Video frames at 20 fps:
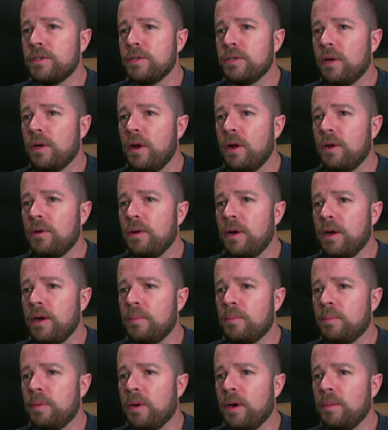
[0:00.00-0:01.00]
Conrad are
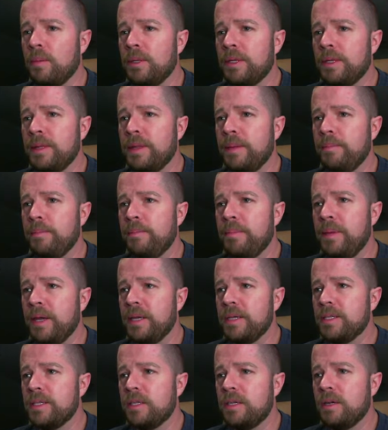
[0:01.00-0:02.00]
probably the
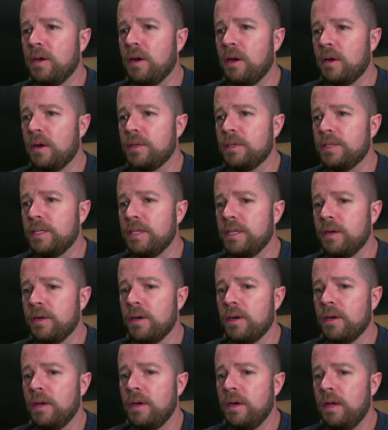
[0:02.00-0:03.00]
best cards
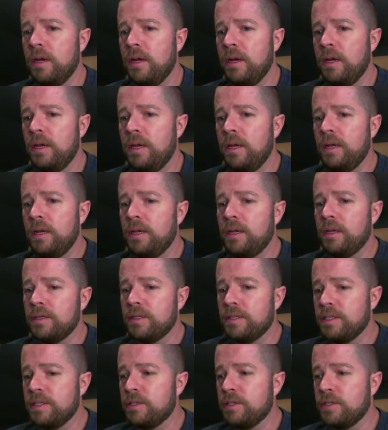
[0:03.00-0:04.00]
here.
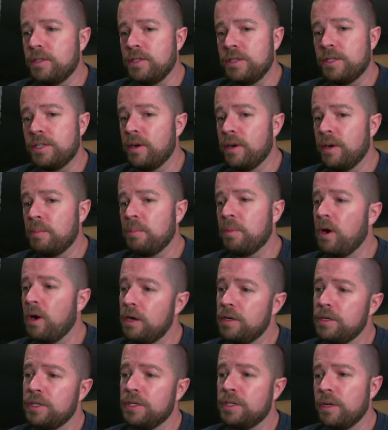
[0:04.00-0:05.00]
Searing Barrage
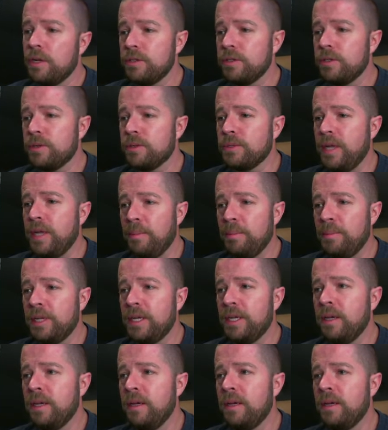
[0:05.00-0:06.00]
is also
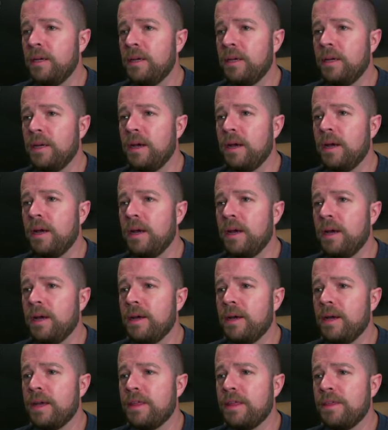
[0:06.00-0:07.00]
tempting.
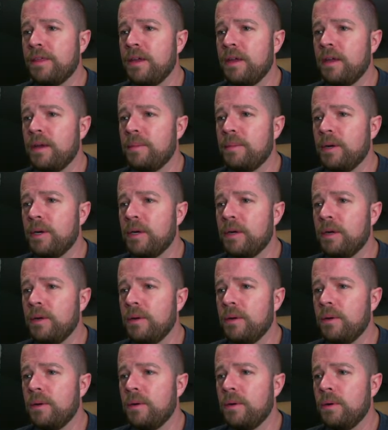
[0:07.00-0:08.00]
I think I'm going to
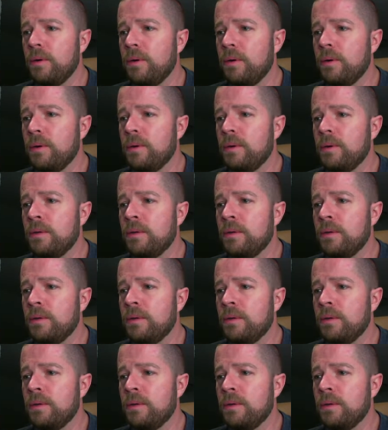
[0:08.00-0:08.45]
go